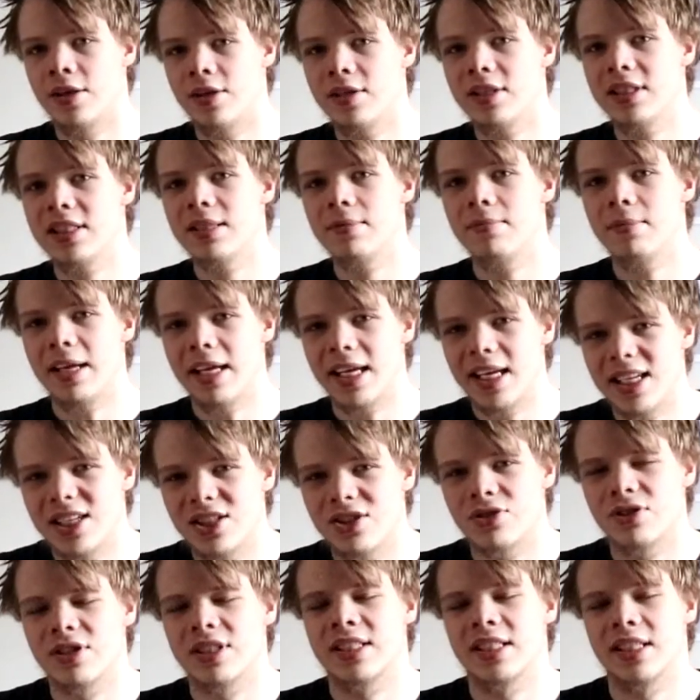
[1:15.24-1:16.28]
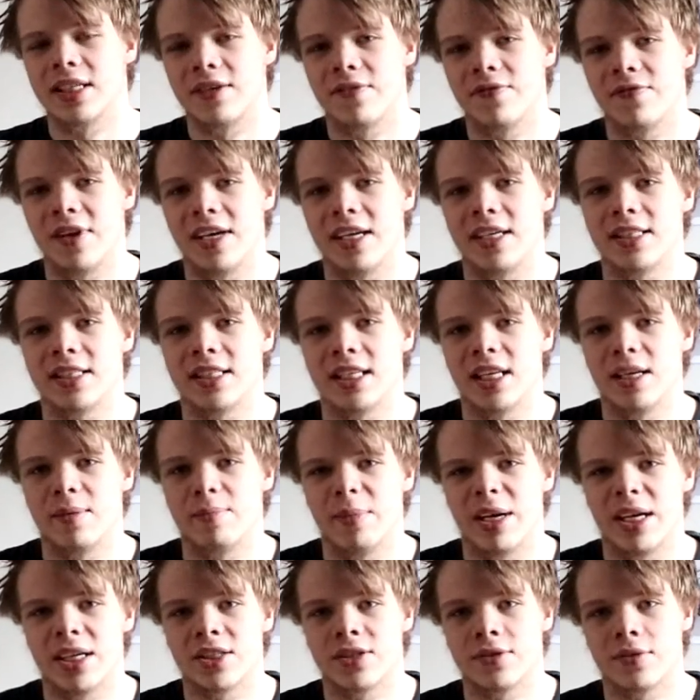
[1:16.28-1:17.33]
there's some interesting things in the
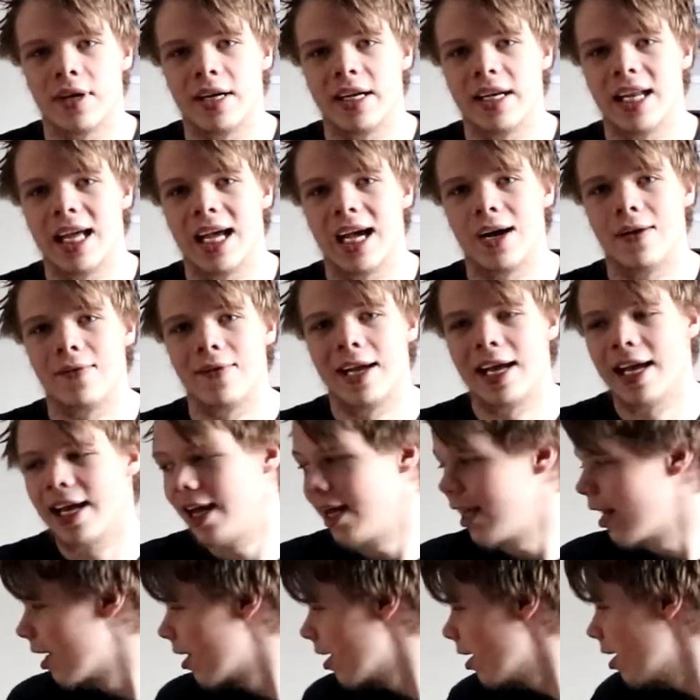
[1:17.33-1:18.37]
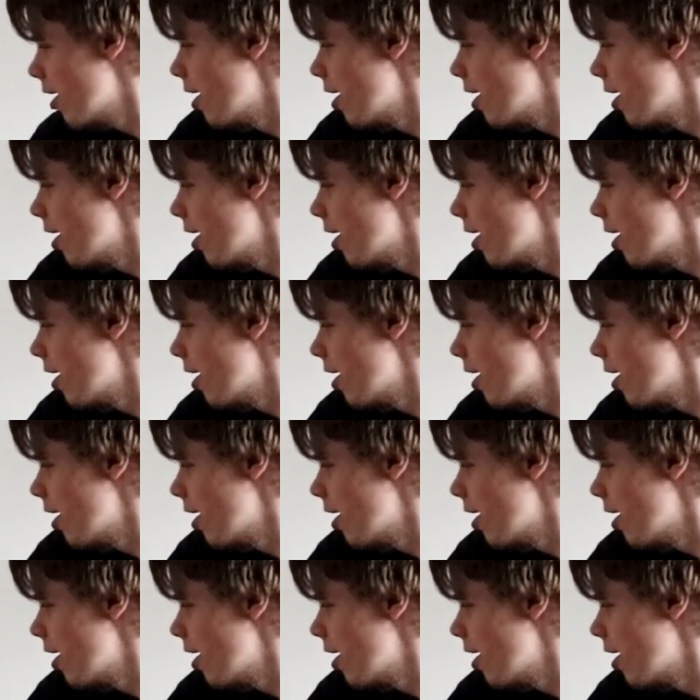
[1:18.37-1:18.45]
mix right now, and